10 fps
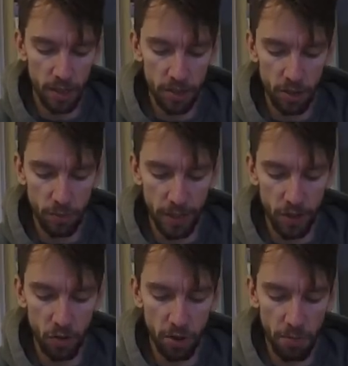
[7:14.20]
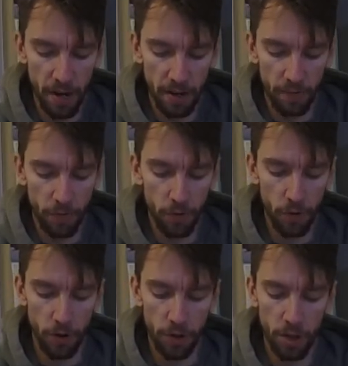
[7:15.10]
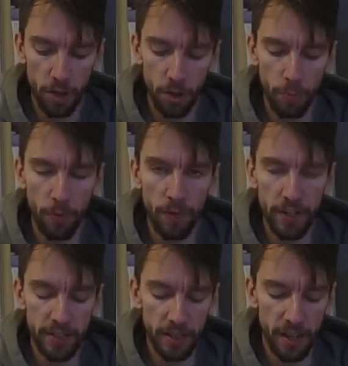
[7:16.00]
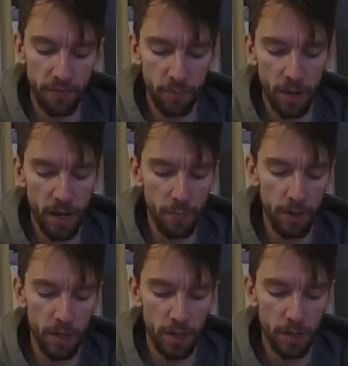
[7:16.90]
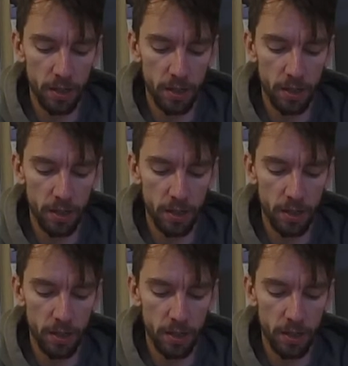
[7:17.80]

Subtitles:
So by going back and forth, you're preventing that from happening.